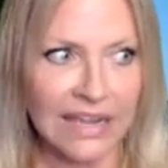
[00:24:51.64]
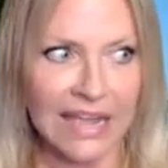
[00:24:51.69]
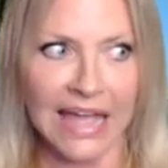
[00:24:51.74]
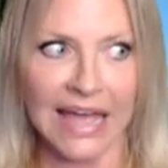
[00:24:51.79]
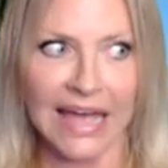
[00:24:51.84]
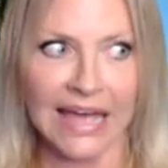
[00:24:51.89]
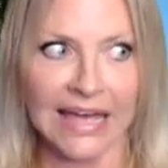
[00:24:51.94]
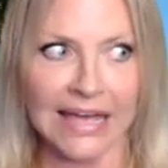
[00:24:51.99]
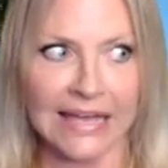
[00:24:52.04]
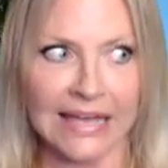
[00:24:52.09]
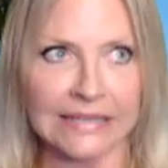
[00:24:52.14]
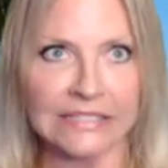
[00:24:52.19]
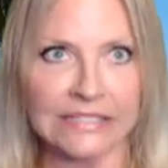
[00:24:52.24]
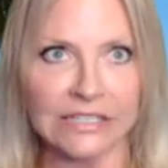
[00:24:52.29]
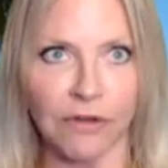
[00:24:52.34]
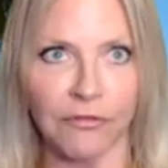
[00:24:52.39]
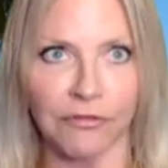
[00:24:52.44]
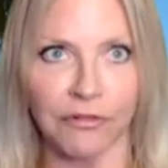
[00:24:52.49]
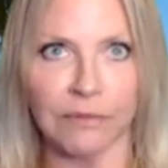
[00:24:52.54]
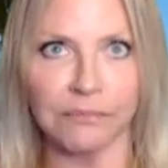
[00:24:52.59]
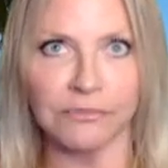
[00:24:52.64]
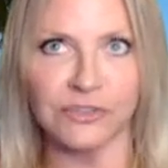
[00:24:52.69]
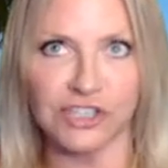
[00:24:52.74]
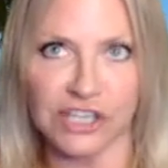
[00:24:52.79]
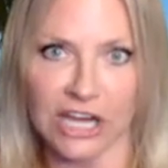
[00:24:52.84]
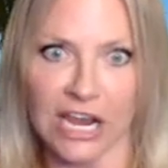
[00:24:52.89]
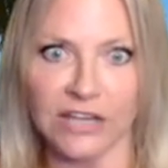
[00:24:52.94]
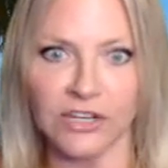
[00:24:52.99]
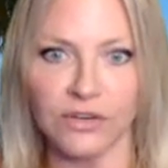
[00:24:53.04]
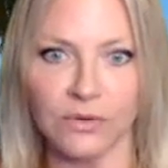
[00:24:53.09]
And from
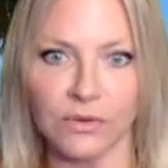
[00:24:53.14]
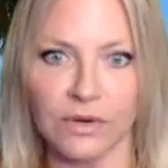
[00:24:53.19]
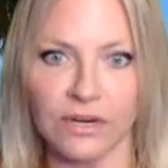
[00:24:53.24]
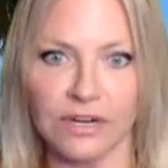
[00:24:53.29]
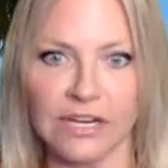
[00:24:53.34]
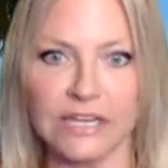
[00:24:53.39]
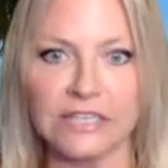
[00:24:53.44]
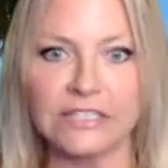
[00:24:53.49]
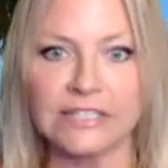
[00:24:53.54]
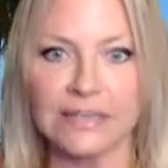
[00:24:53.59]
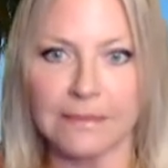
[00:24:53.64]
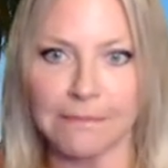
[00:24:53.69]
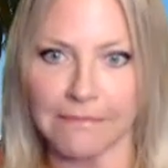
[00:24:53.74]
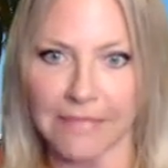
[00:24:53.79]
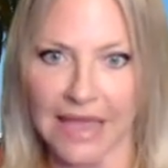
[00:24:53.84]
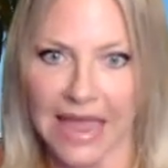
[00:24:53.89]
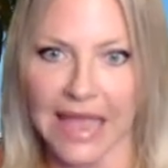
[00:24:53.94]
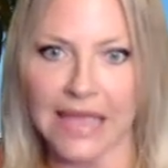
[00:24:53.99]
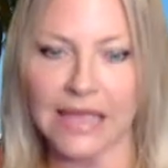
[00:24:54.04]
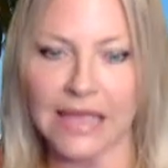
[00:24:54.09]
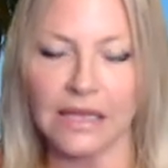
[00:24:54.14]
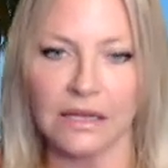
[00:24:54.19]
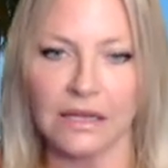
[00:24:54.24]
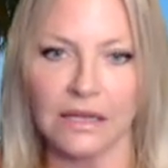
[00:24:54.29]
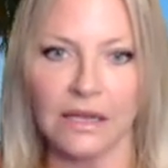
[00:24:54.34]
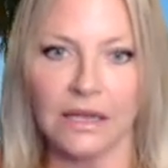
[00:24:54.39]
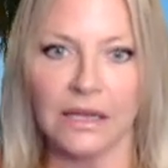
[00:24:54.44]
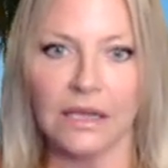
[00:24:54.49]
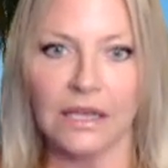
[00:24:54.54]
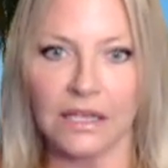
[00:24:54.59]
January to May
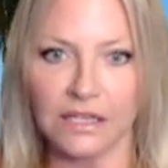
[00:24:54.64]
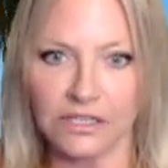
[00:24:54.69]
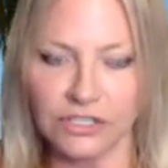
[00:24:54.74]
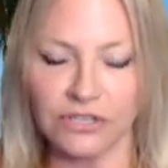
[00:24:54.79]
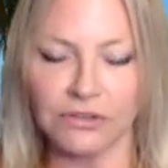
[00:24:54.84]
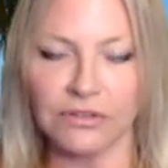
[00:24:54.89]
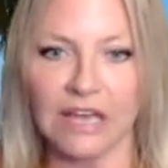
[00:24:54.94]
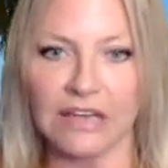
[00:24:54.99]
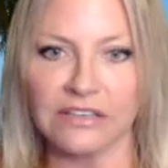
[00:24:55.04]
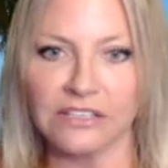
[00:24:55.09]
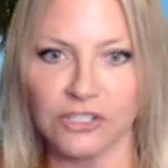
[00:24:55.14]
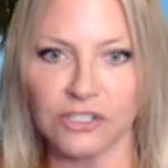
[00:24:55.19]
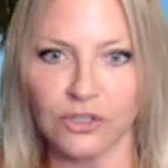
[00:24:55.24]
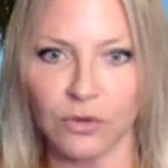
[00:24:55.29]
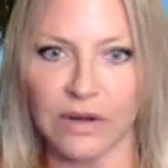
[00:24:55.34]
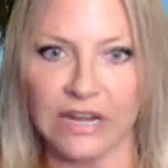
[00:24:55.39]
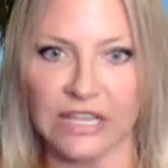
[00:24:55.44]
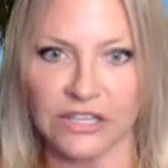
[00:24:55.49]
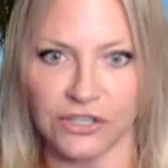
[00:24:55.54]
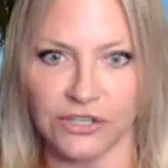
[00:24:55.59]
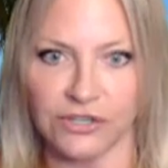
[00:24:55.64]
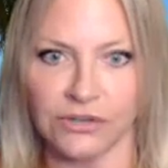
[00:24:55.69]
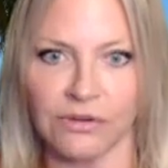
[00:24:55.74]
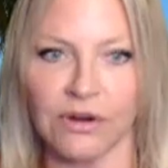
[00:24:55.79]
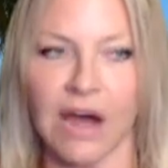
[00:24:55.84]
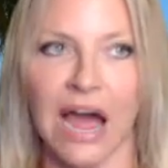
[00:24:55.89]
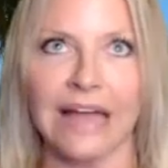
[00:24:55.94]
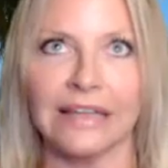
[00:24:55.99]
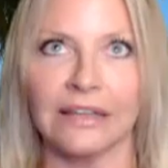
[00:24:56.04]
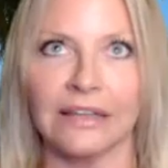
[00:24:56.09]
in
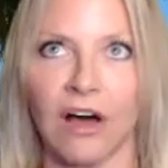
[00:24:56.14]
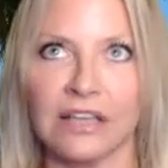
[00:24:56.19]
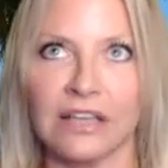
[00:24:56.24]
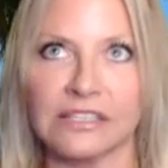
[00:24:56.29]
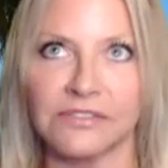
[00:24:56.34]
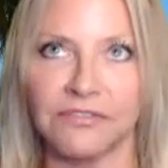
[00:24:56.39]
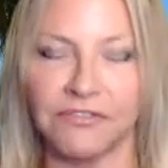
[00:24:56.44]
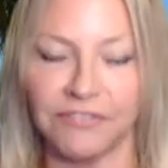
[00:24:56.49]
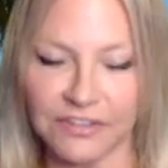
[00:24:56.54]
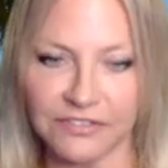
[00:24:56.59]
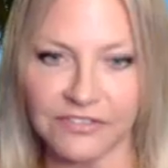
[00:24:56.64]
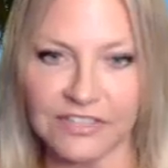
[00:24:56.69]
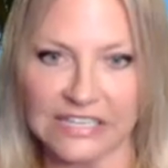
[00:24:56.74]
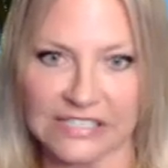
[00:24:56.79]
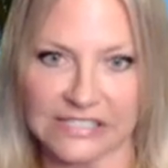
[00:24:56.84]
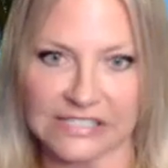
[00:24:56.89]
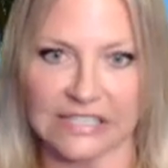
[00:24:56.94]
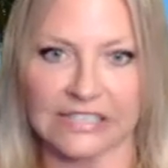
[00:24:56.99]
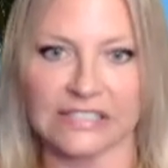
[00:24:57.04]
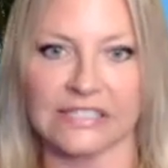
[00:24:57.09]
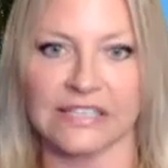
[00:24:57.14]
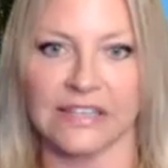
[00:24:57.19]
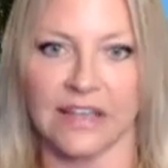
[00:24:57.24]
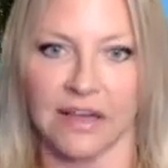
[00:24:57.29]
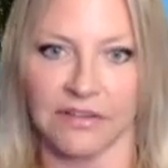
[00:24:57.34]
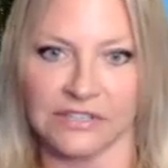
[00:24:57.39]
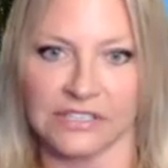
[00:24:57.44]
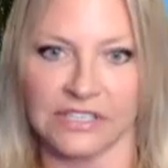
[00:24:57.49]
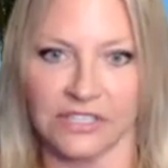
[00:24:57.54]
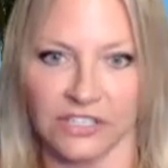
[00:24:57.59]
2022, I lost
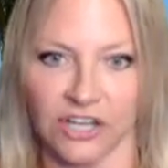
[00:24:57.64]
$56,000.